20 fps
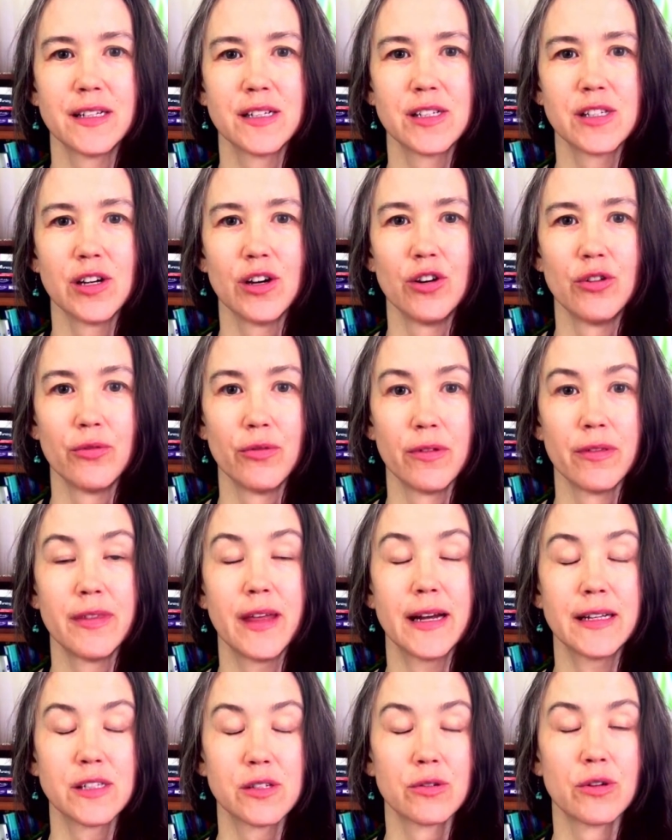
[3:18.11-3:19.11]
So
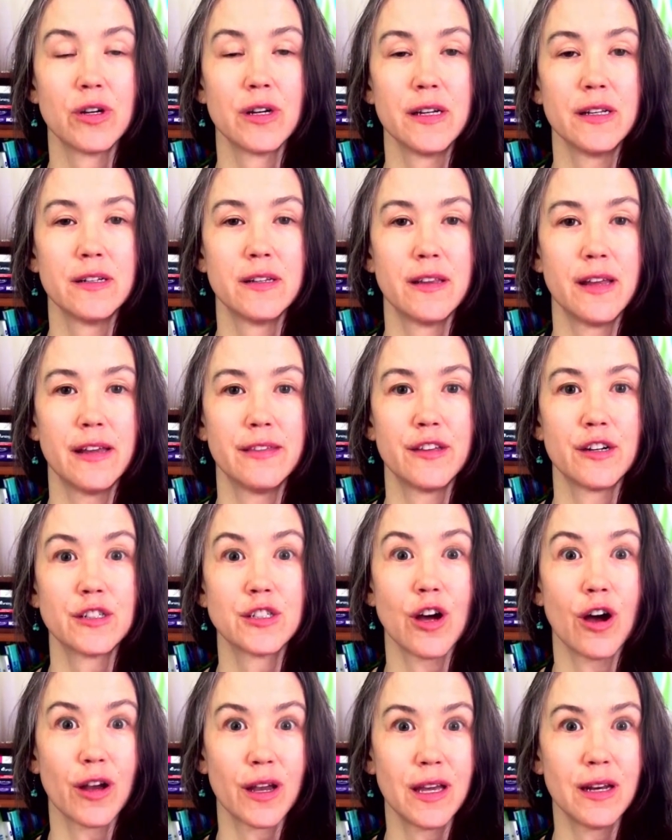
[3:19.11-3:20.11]
that's good that they're
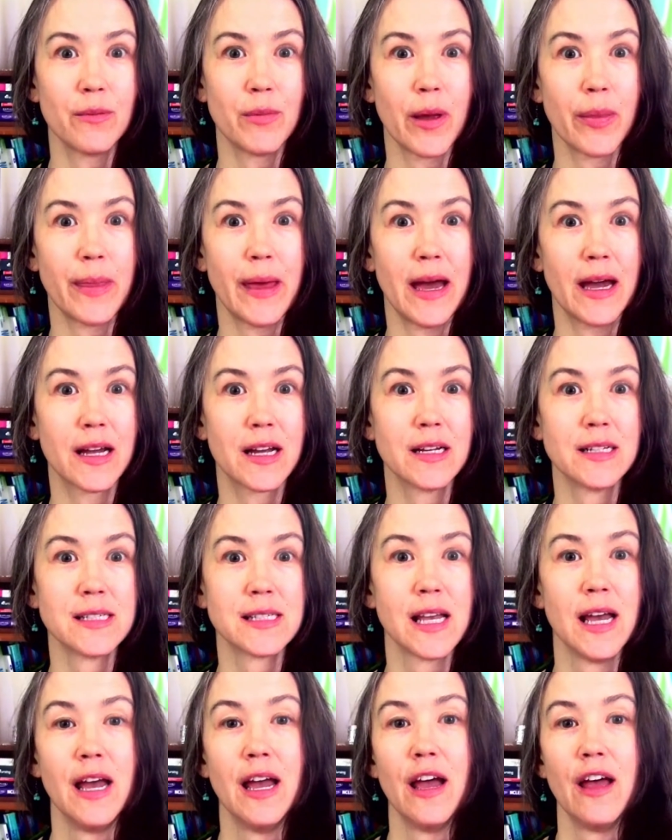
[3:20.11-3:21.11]
talking about that, because
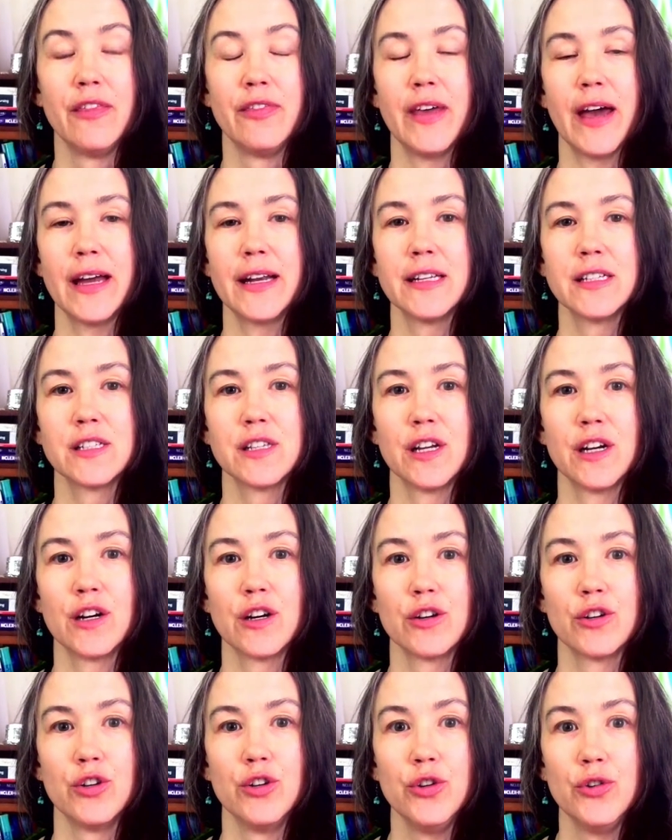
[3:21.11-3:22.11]
that is
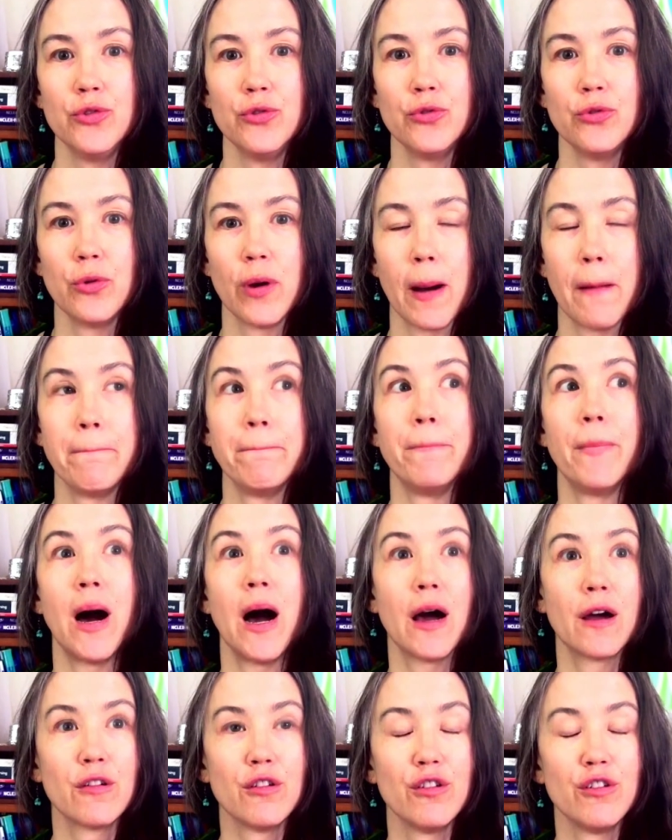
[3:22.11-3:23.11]
their new
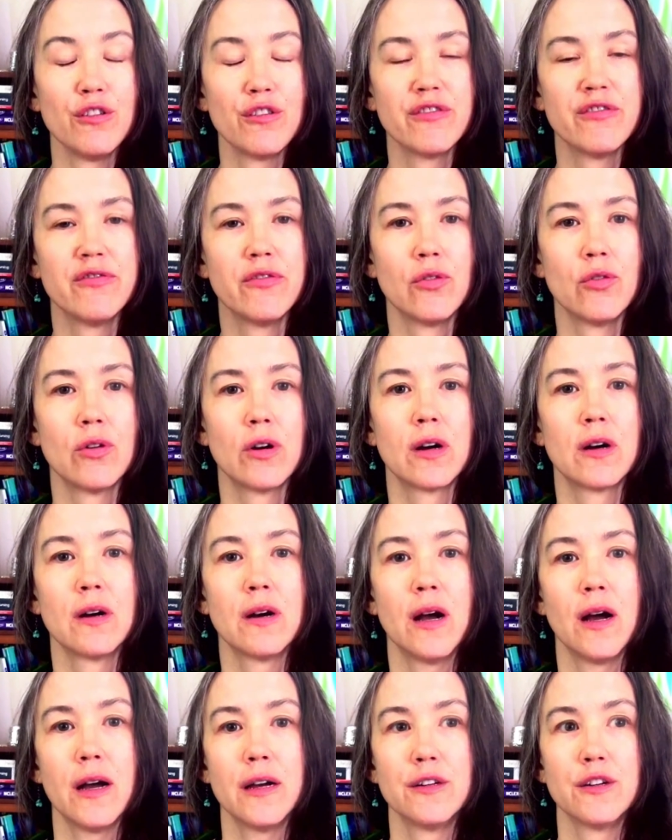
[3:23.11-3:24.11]
model for
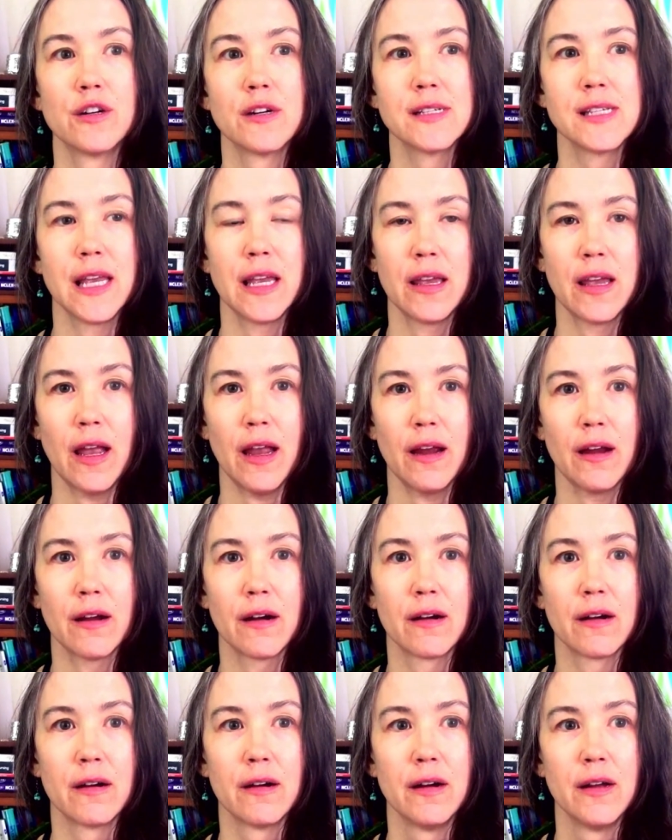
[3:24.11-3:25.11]
nursing
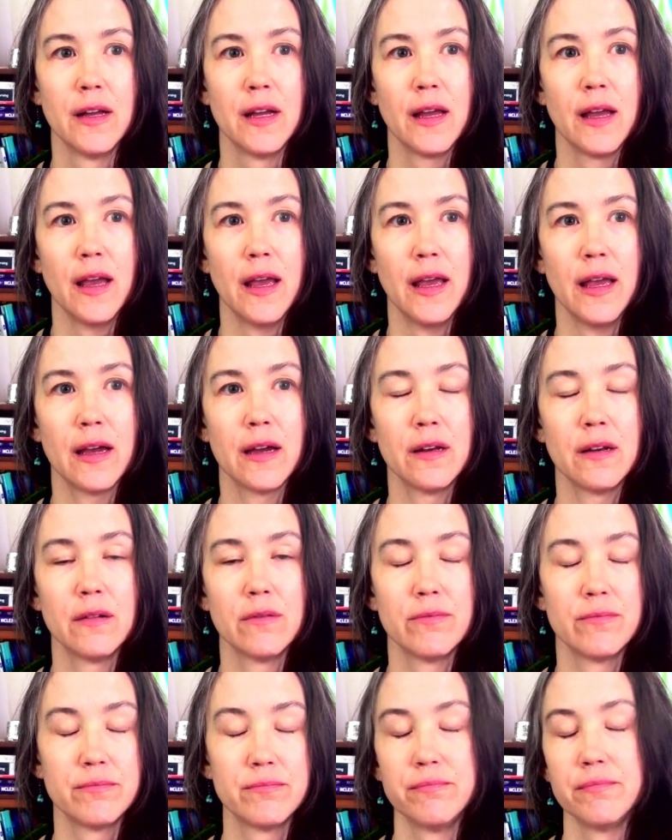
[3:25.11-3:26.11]
care
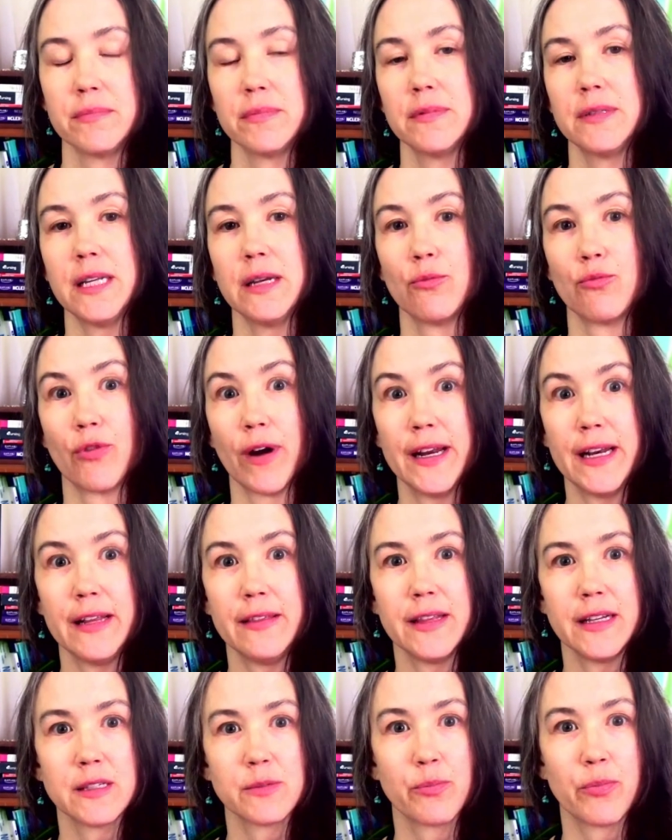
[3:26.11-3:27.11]
and writing
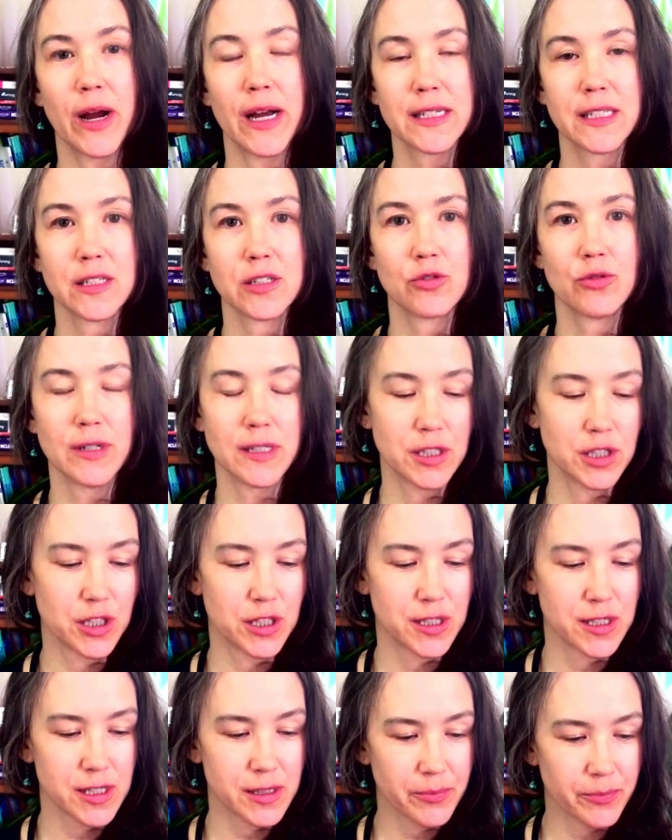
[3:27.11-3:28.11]
these practice
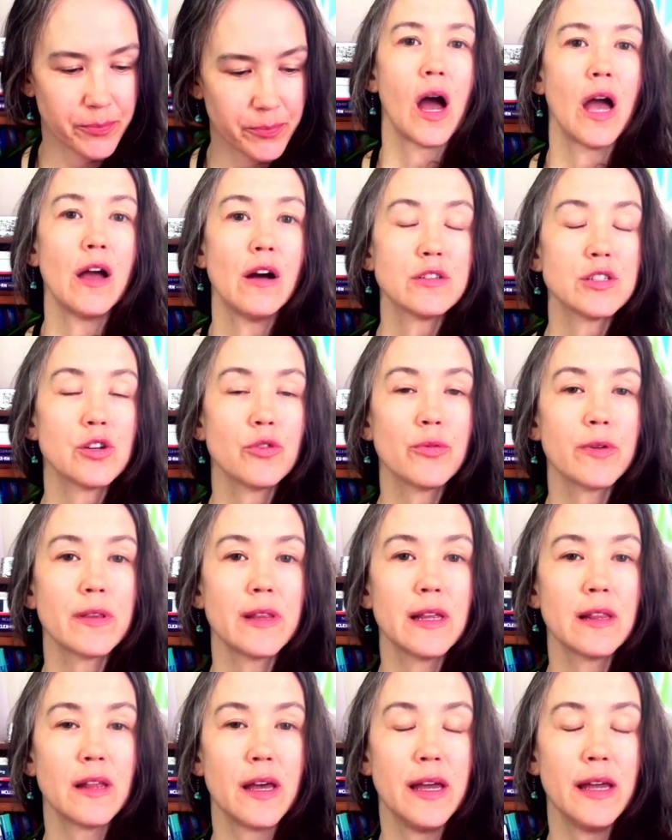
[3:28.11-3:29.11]
questions. I also
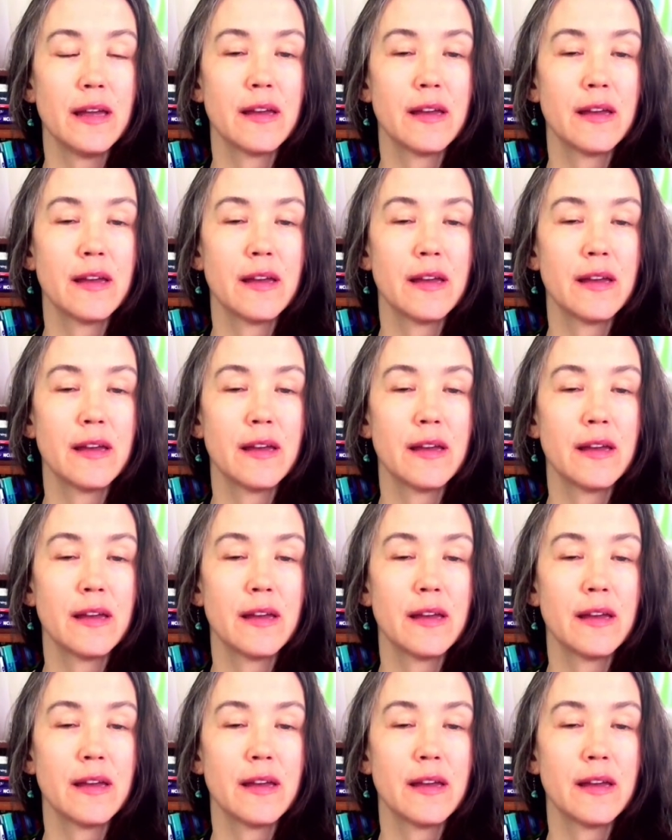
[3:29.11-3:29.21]
really like